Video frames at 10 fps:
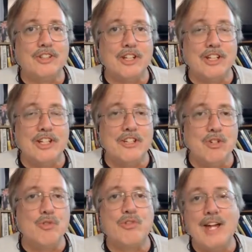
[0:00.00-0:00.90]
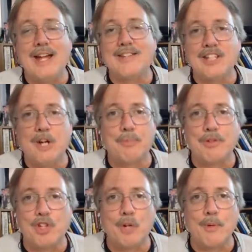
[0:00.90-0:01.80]
and then use that to help
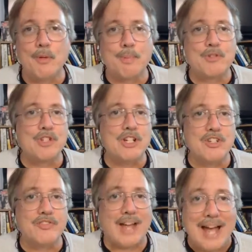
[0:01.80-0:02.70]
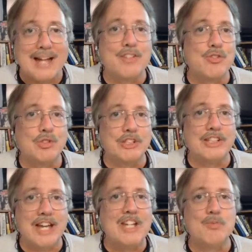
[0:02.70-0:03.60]
determine the percentage of actual
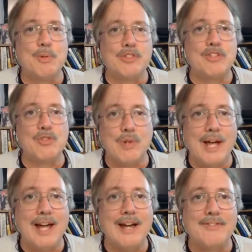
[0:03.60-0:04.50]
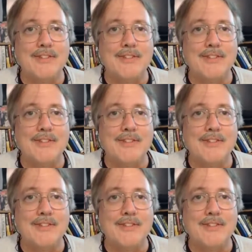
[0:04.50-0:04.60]
engagement that you have.